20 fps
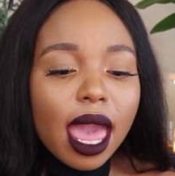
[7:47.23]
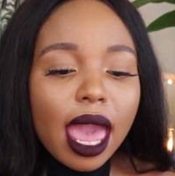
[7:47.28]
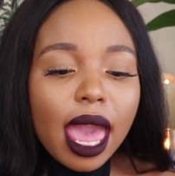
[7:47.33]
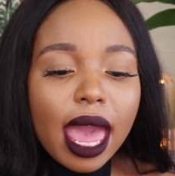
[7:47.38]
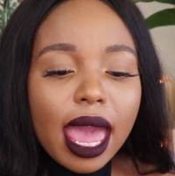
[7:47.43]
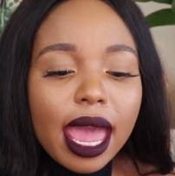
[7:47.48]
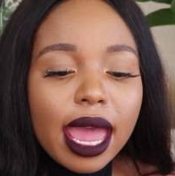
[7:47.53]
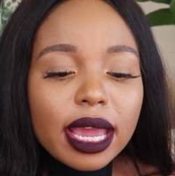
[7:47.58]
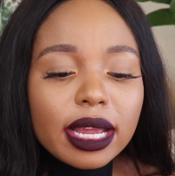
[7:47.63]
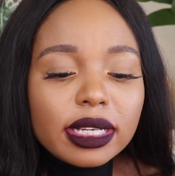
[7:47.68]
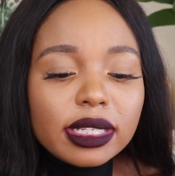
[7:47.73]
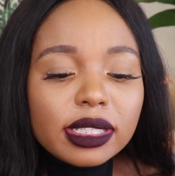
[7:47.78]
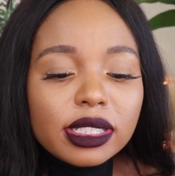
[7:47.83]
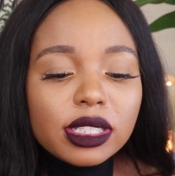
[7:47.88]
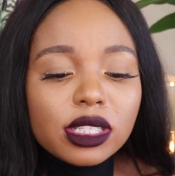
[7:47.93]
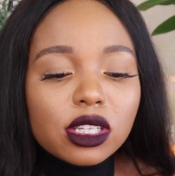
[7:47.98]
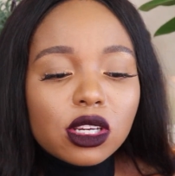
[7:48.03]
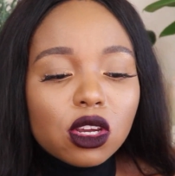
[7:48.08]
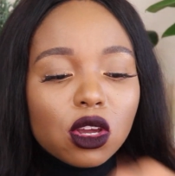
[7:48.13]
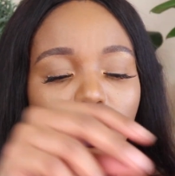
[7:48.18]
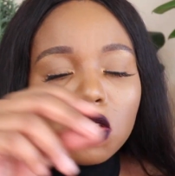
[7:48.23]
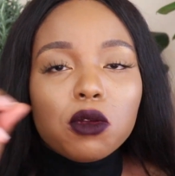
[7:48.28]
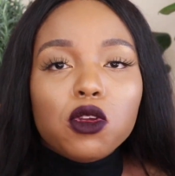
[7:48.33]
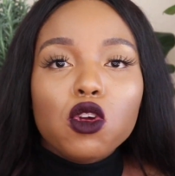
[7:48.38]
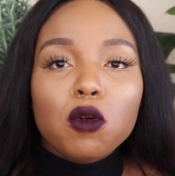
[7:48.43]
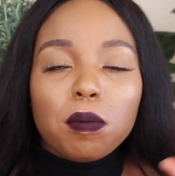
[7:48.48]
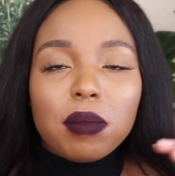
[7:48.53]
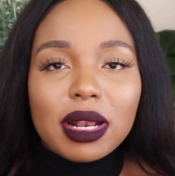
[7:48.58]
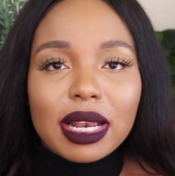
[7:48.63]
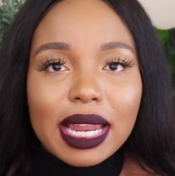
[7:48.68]
and
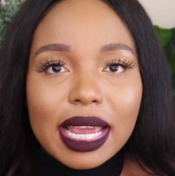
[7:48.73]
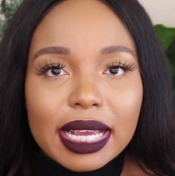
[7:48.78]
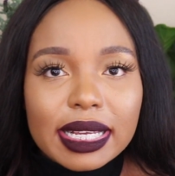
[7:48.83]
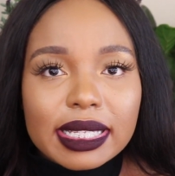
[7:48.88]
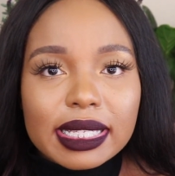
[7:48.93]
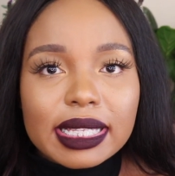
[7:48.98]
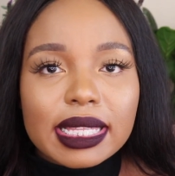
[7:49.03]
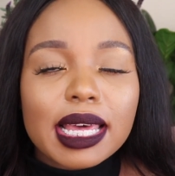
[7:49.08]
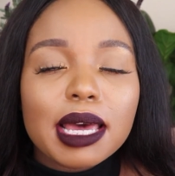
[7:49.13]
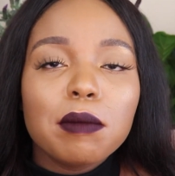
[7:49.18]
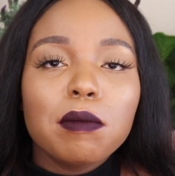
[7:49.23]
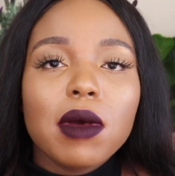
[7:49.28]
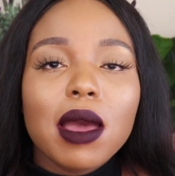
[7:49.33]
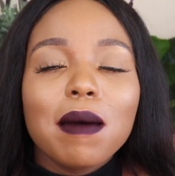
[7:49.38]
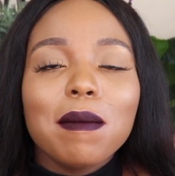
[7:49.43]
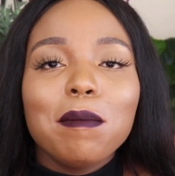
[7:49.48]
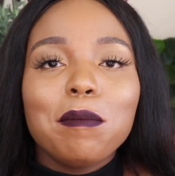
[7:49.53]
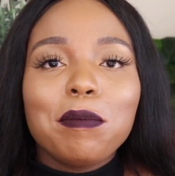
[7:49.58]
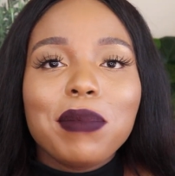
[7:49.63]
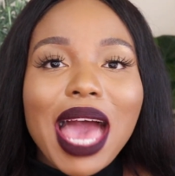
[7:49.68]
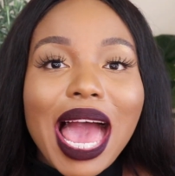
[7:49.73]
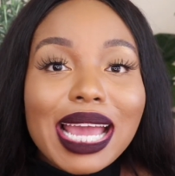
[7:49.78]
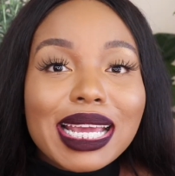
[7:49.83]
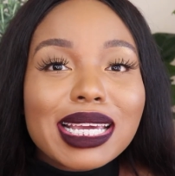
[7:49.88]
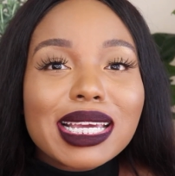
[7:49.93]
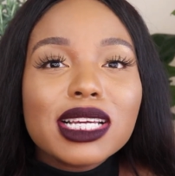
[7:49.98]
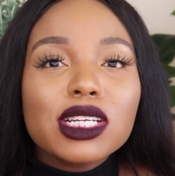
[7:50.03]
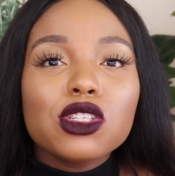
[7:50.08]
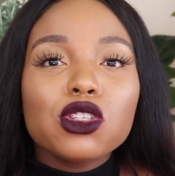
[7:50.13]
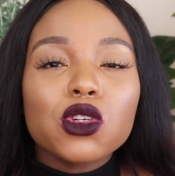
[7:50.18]
you place them
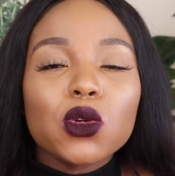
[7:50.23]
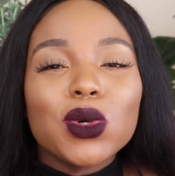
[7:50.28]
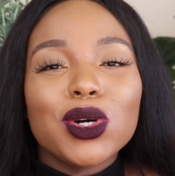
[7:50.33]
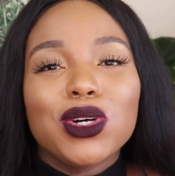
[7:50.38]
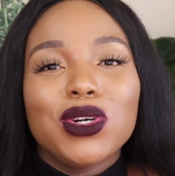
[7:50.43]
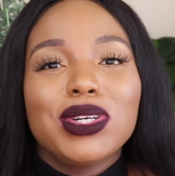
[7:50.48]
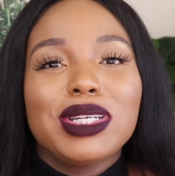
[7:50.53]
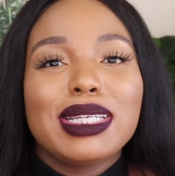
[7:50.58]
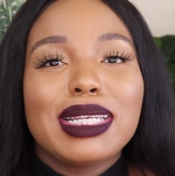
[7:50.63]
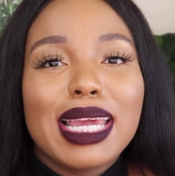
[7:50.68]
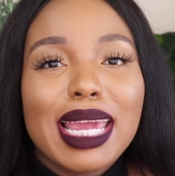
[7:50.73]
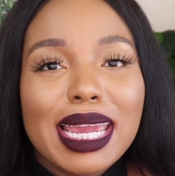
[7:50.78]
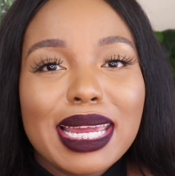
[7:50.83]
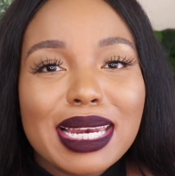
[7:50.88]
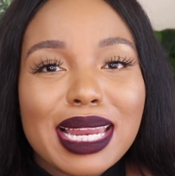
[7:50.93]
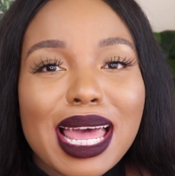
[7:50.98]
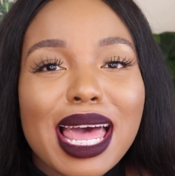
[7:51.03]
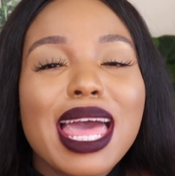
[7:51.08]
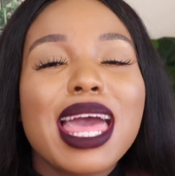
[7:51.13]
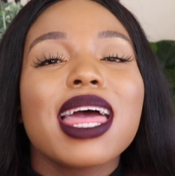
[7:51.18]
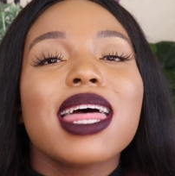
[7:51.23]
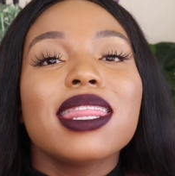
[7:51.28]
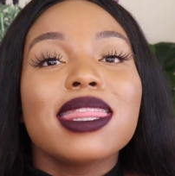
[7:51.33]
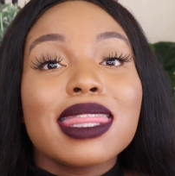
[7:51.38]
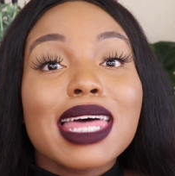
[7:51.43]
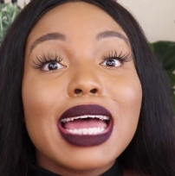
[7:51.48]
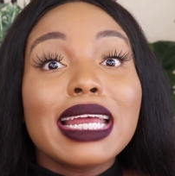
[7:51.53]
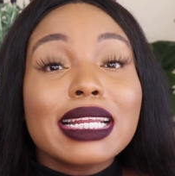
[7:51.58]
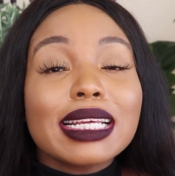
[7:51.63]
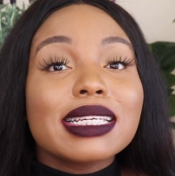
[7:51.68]
back into a container
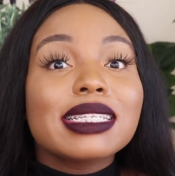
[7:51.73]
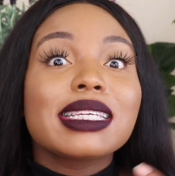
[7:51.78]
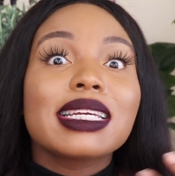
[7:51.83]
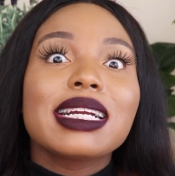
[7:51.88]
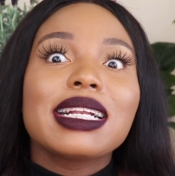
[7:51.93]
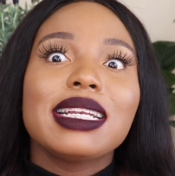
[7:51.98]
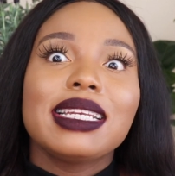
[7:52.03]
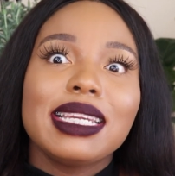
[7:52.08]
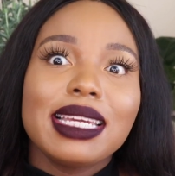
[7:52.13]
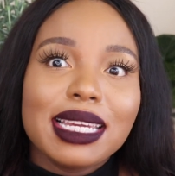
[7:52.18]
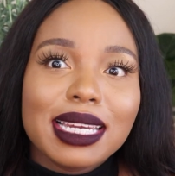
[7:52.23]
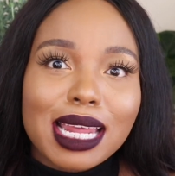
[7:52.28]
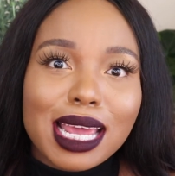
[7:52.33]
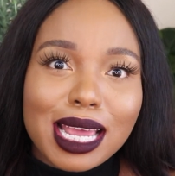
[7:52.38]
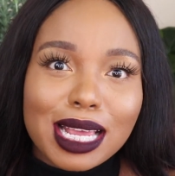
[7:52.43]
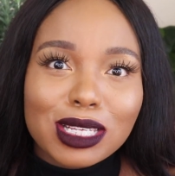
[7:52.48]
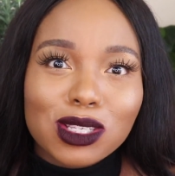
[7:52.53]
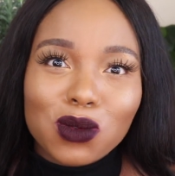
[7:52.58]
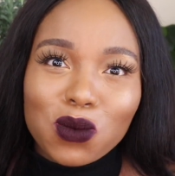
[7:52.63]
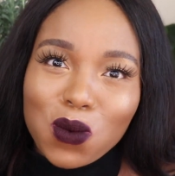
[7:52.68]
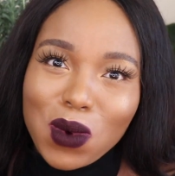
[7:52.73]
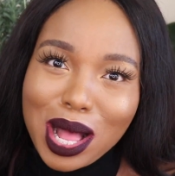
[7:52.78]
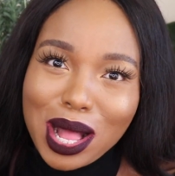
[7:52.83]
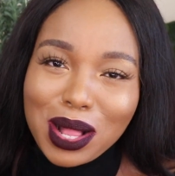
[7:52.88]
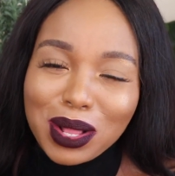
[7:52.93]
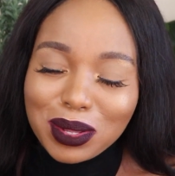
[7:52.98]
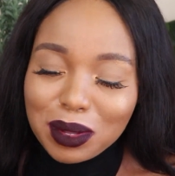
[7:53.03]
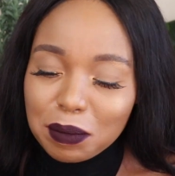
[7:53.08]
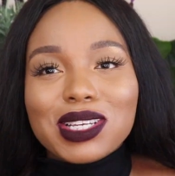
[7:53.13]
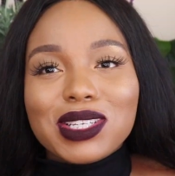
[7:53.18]
that is clean as
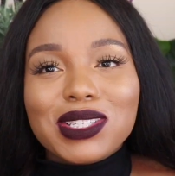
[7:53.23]
well.